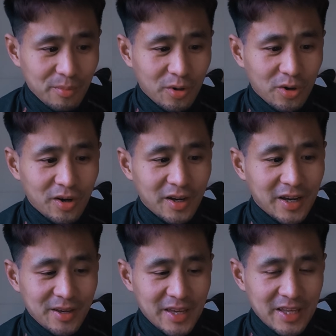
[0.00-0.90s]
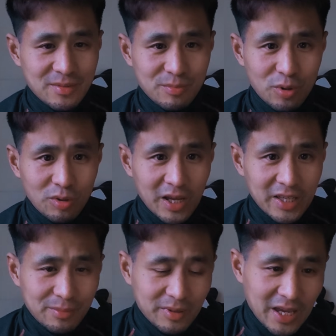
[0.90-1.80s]
but it's more
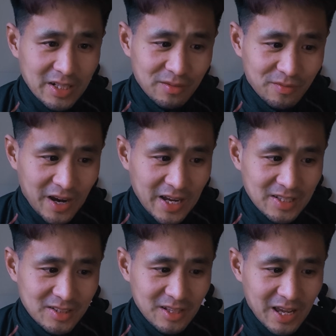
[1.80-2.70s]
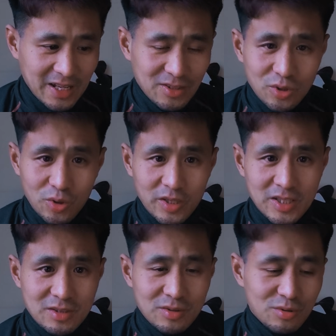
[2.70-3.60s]
like I'm getting advice and
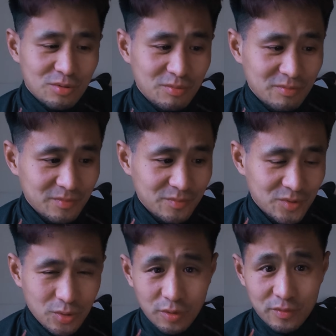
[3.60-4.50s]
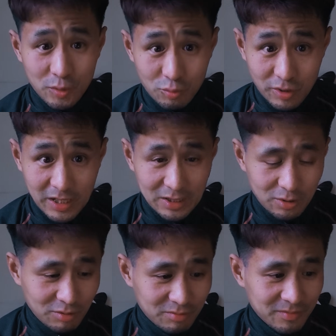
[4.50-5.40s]
talking to sort of really
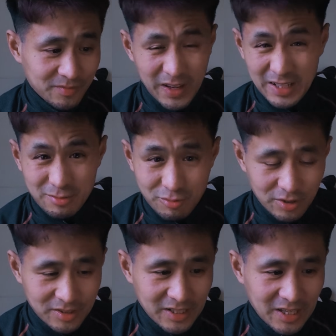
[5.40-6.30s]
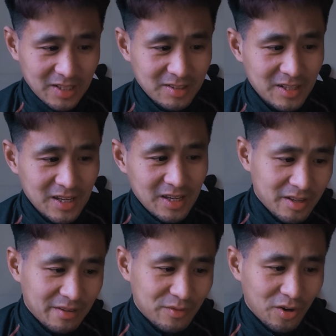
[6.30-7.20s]
good fast runners, I guess.
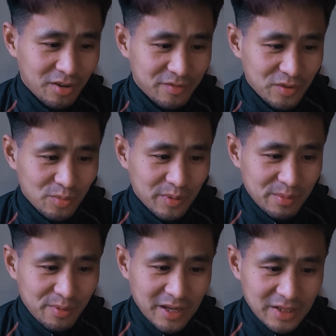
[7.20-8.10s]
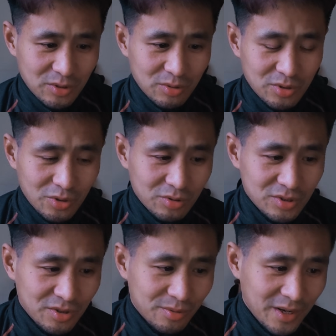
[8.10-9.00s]
I've got a few people that I do talk
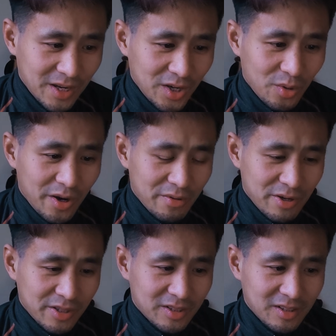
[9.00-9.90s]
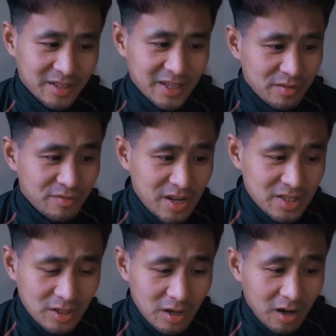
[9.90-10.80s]
to quite regularly.
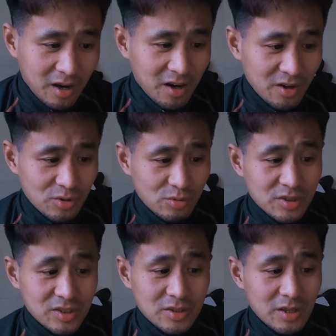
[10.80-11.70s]
Fraser Carr, he's